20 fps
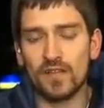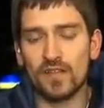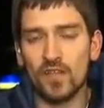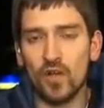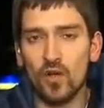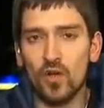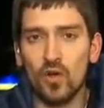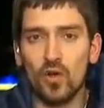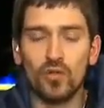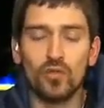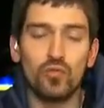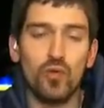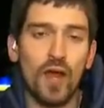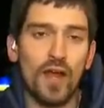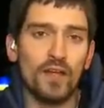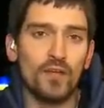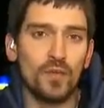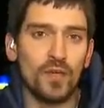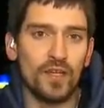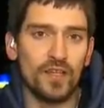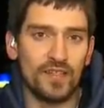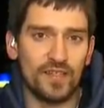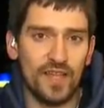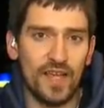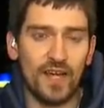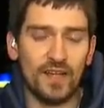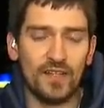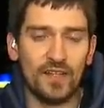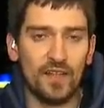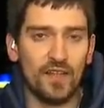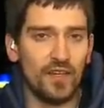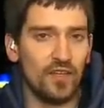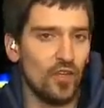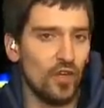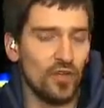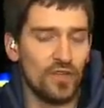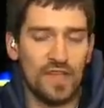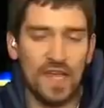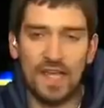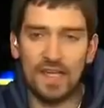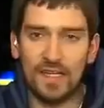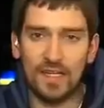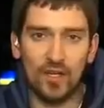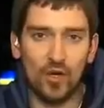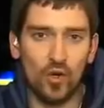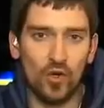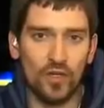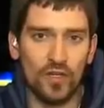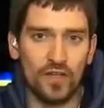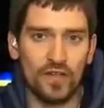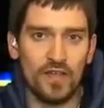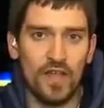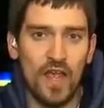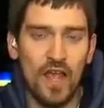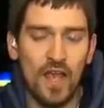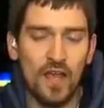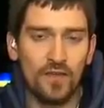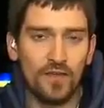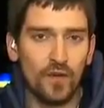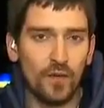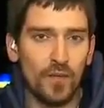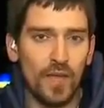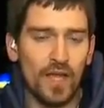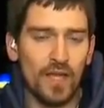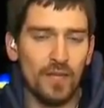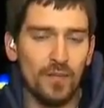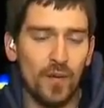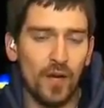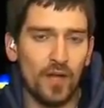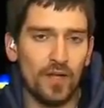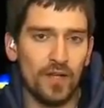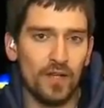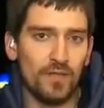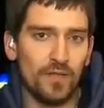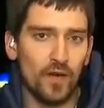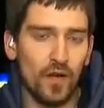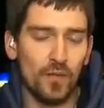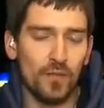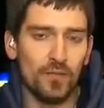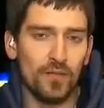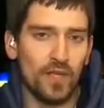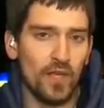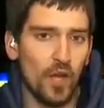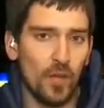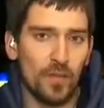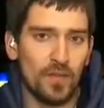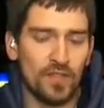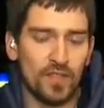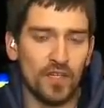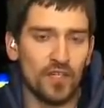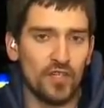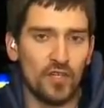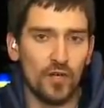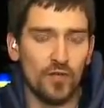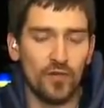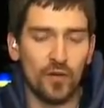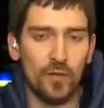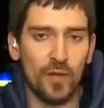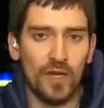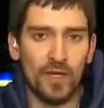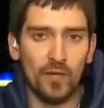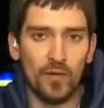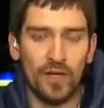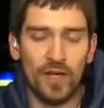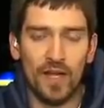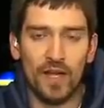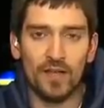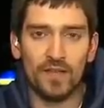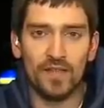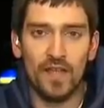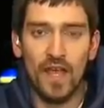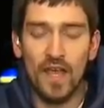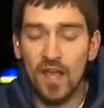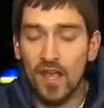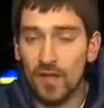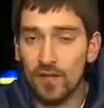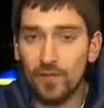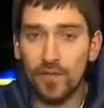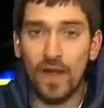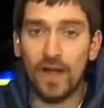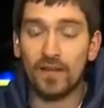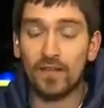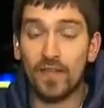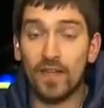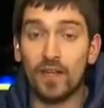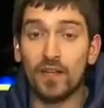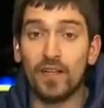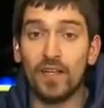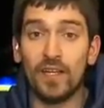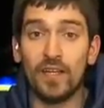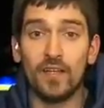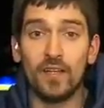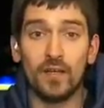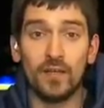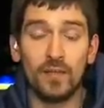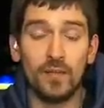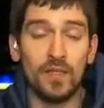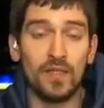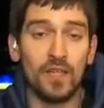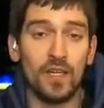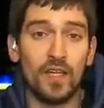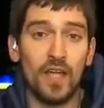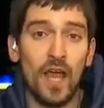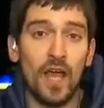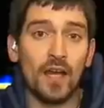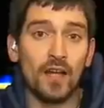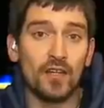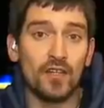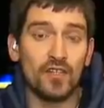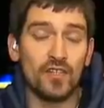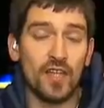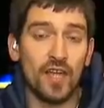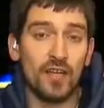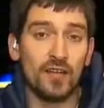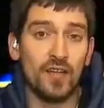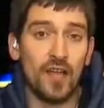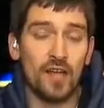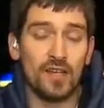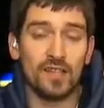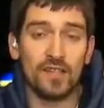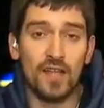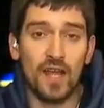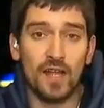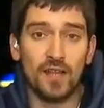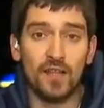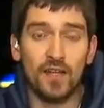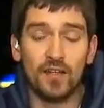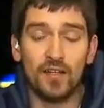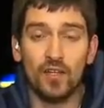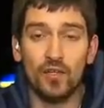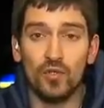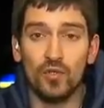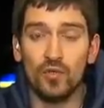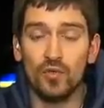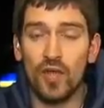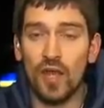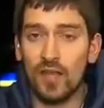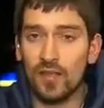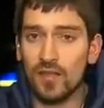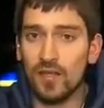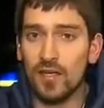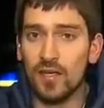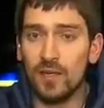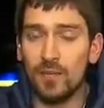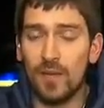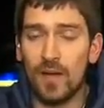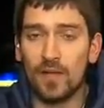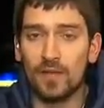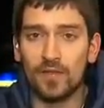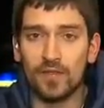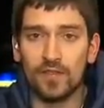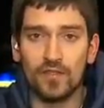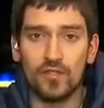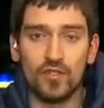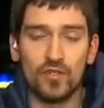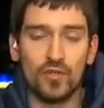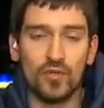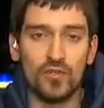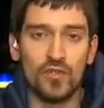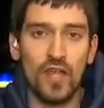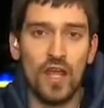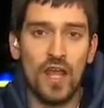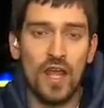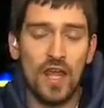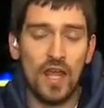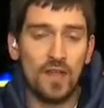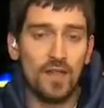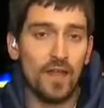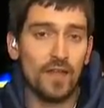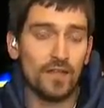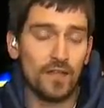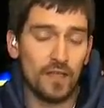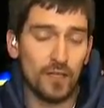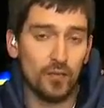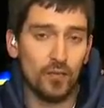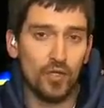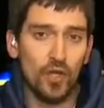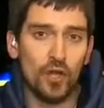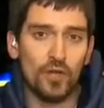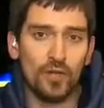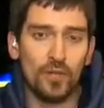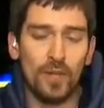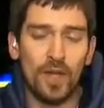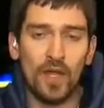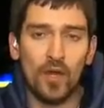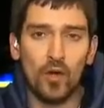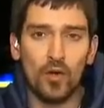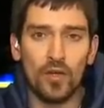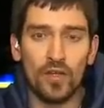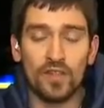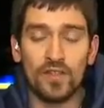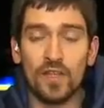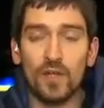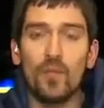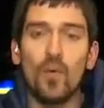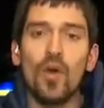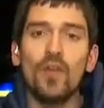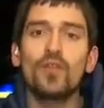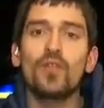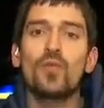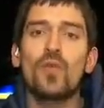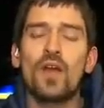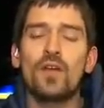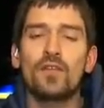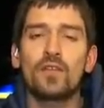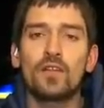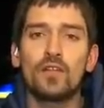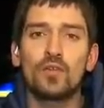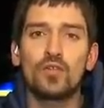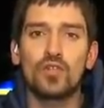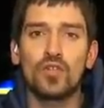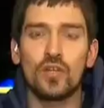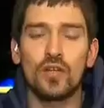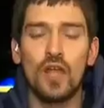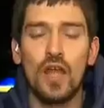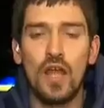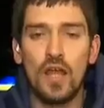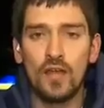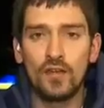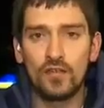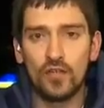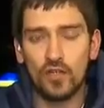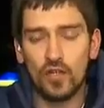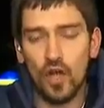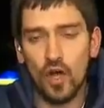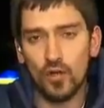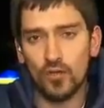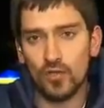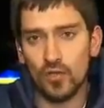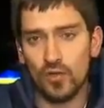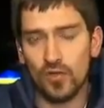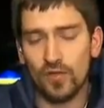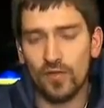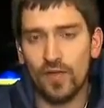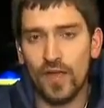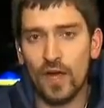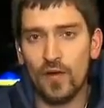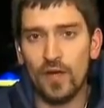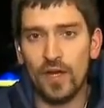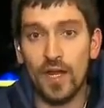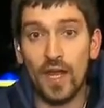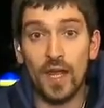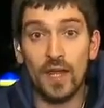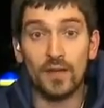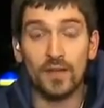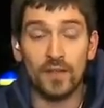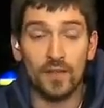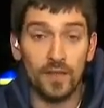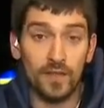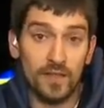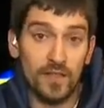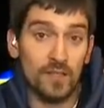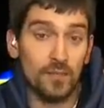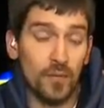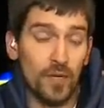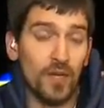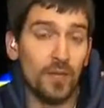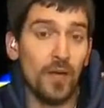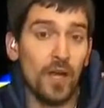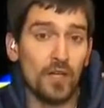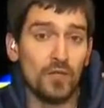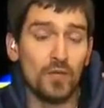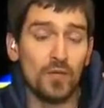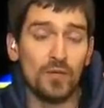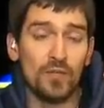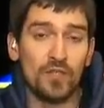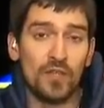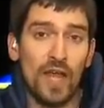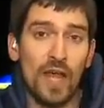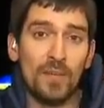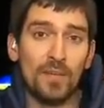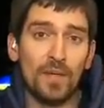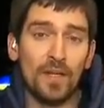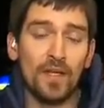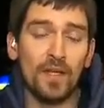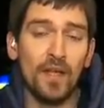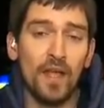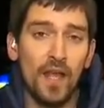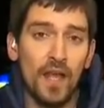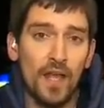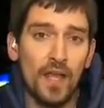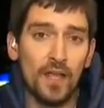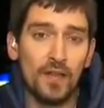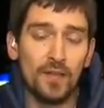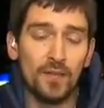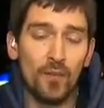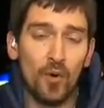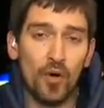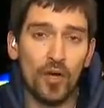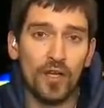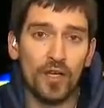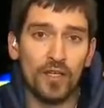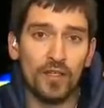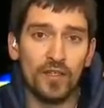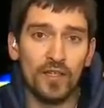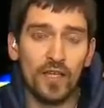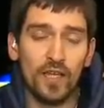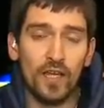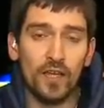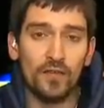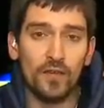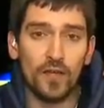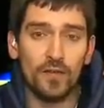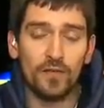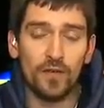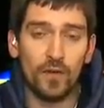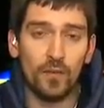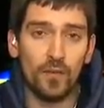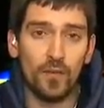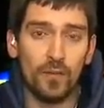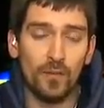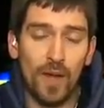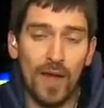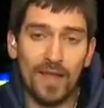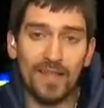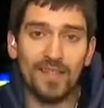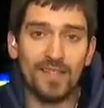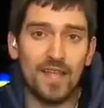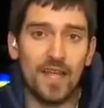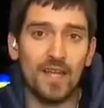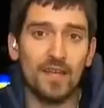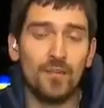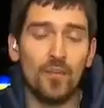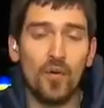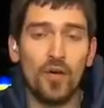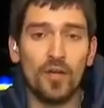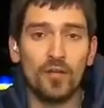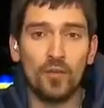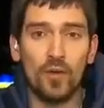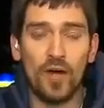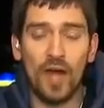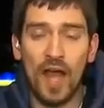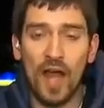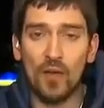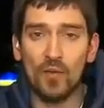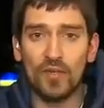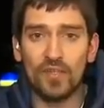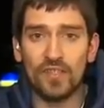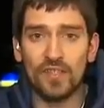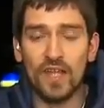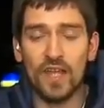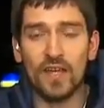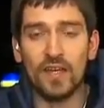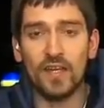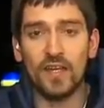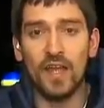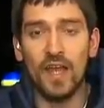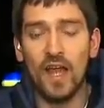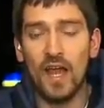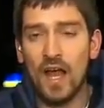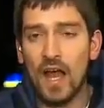the so-called right-wing sector, they're not taking orders from anybody, from the opposition or from anyone else. In fact, their leader, Dmitry Yarosh, said last night that he knew nothing about this truce and that they would not obey orders. They want the revolution to go to the very end. And this is pretty much what was happening in the morning in Kiev. And from my standpoint, where I was standing,